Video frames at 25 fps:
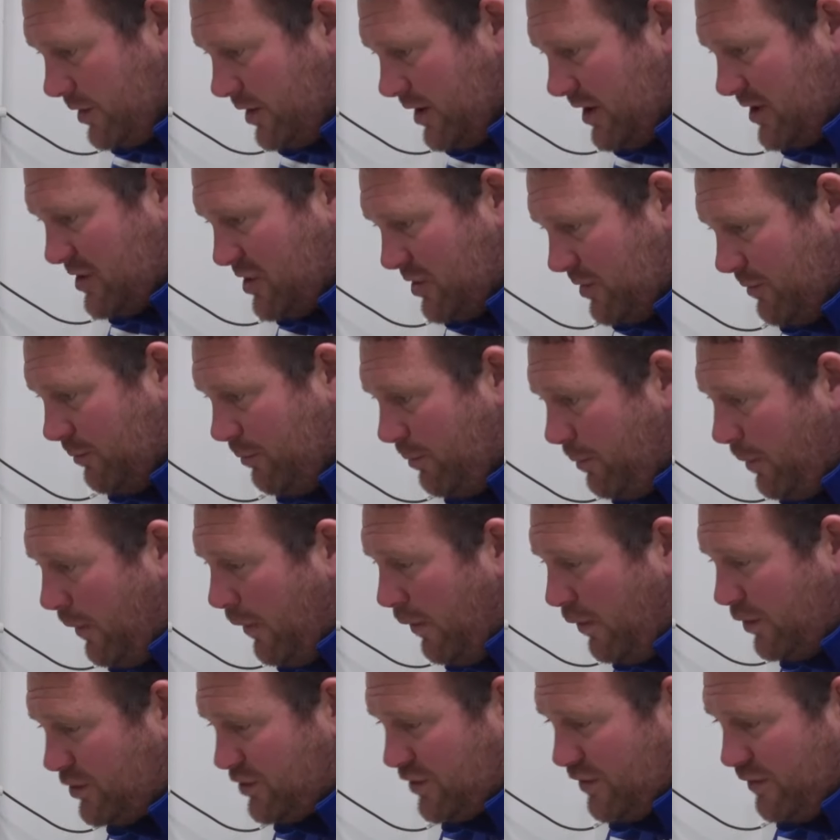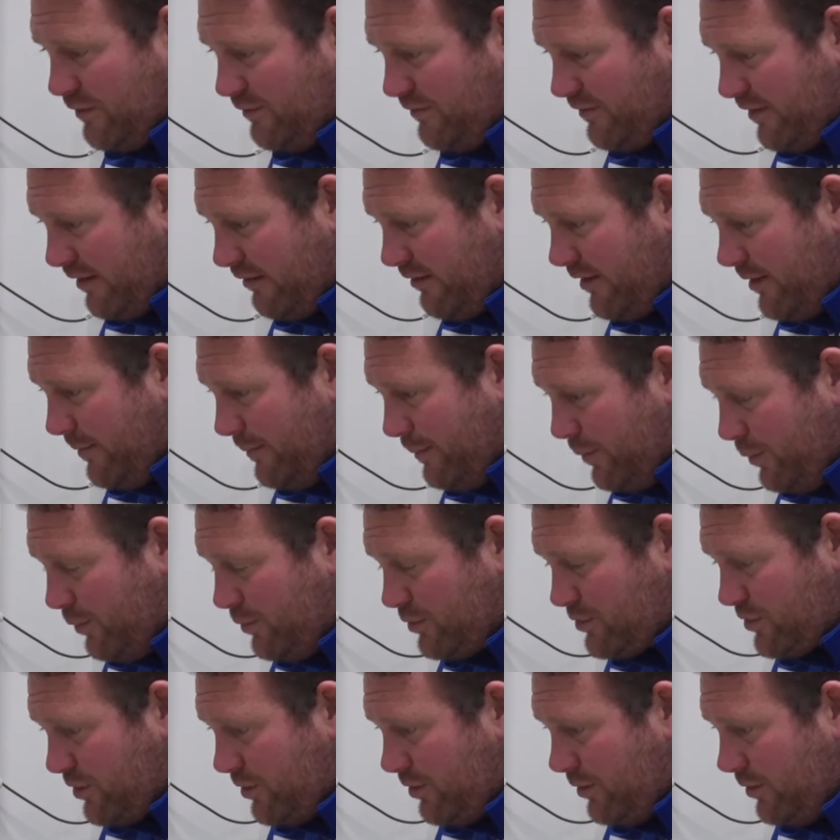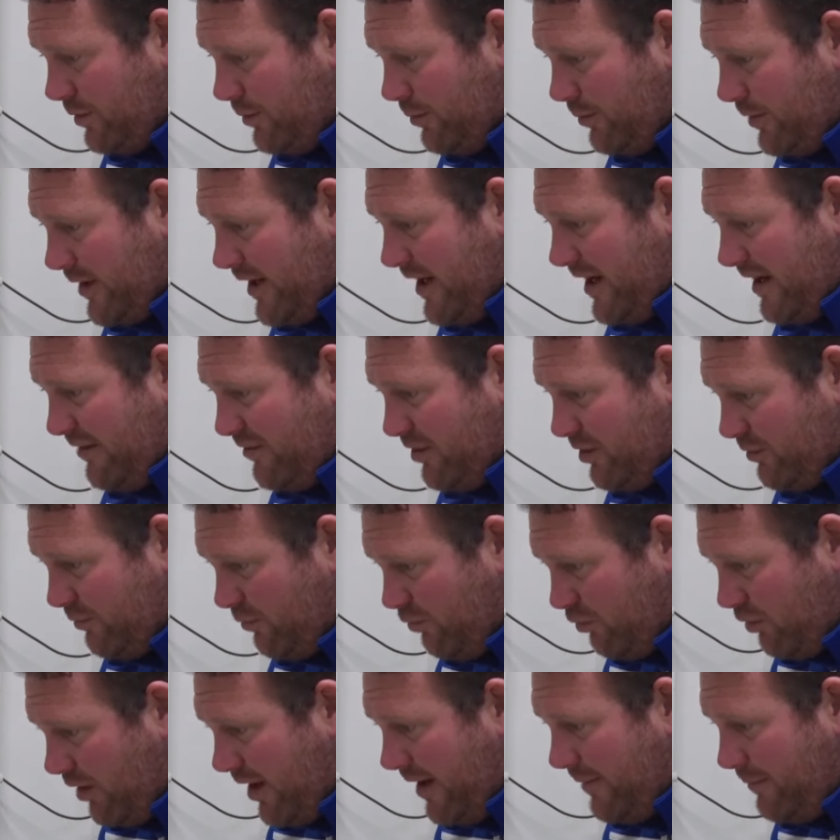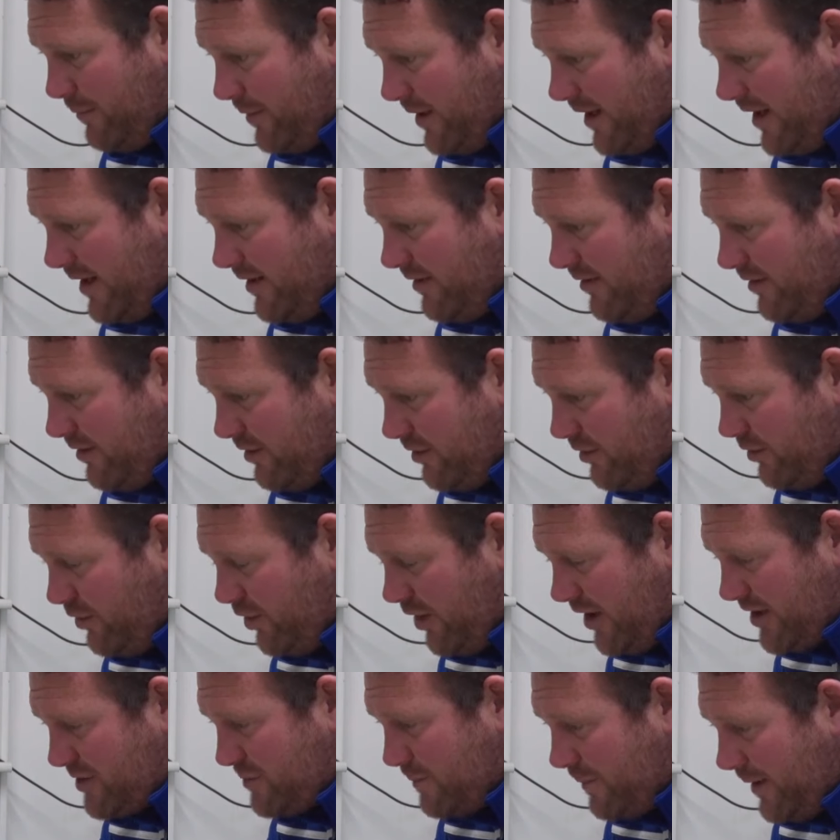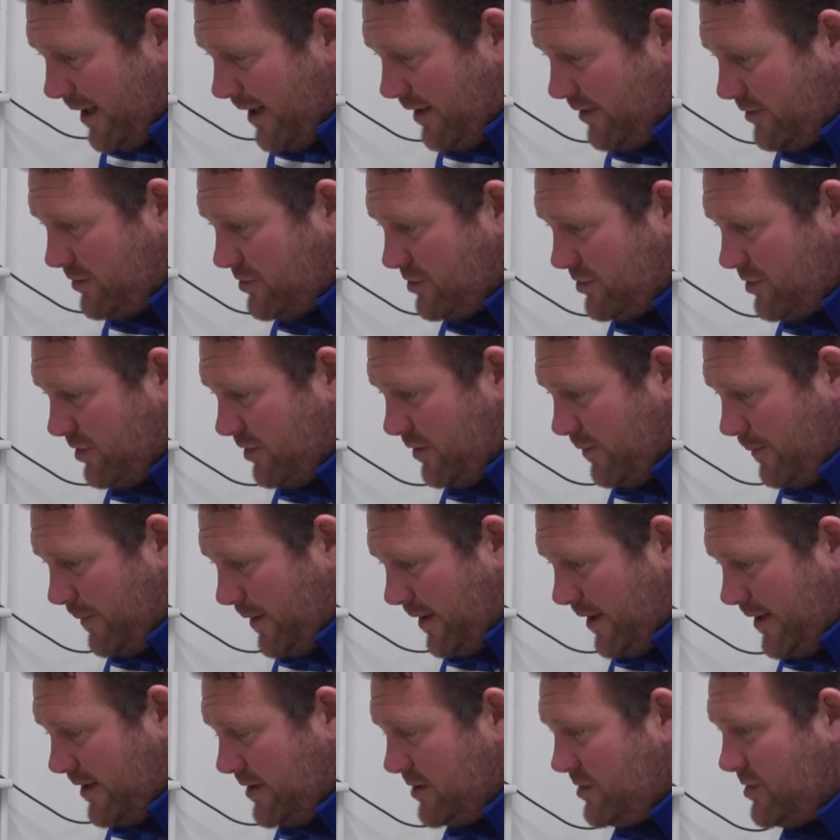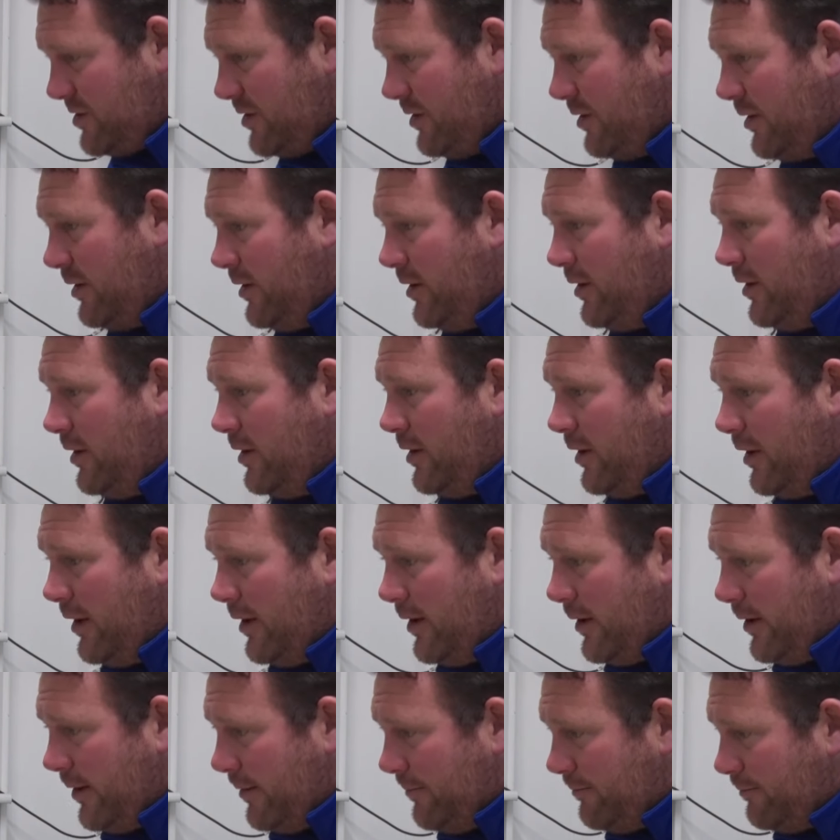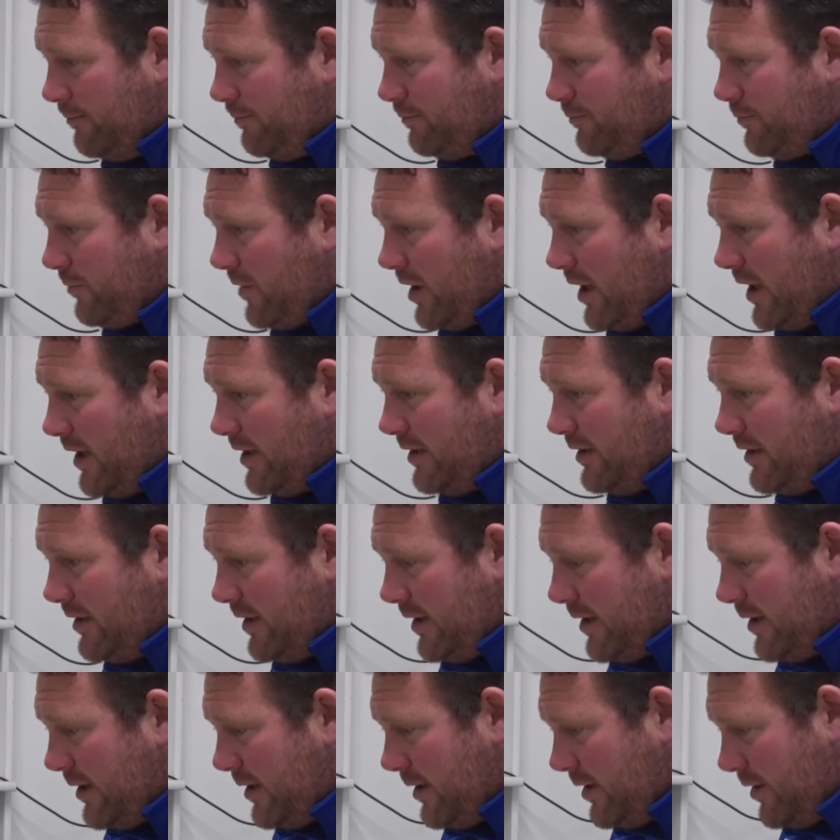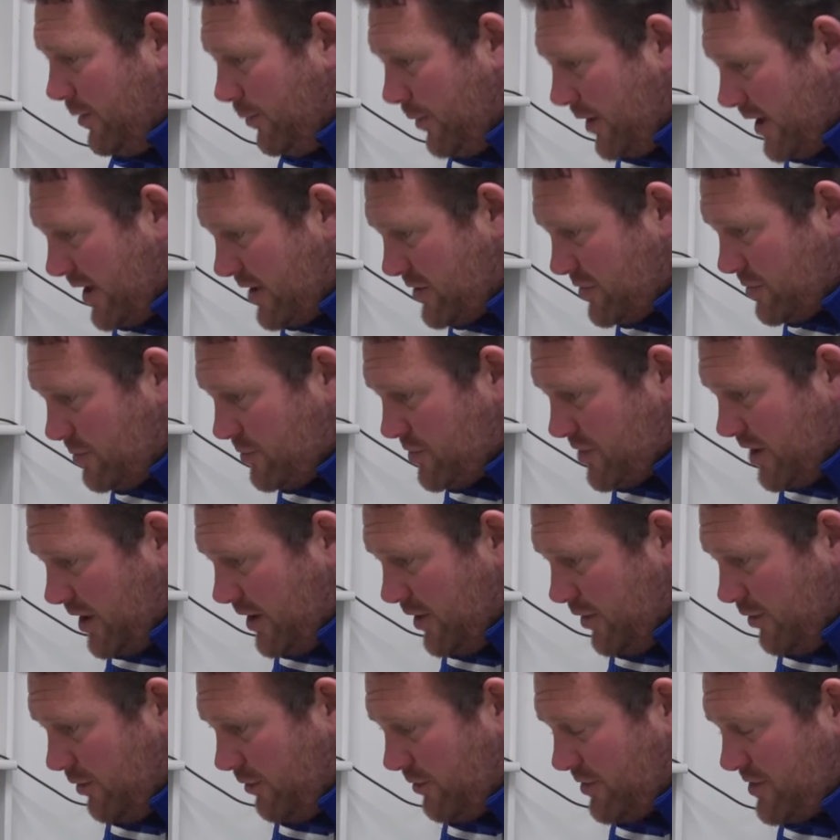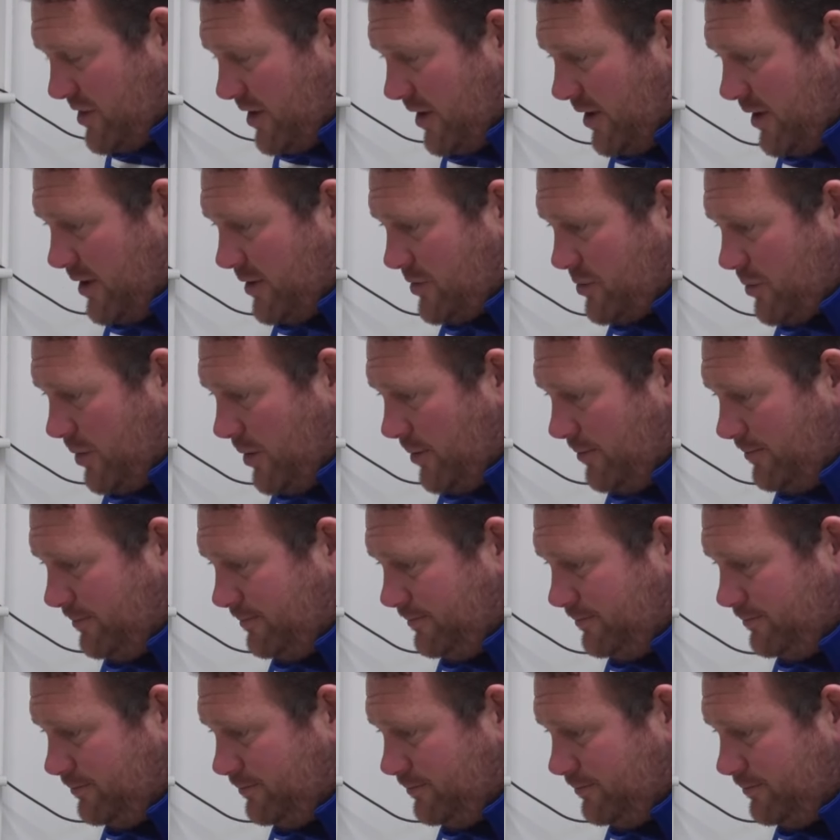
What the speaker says: It's important, very important, that we have a right blend and a nice balance to the players. And we get some seniority in it as well.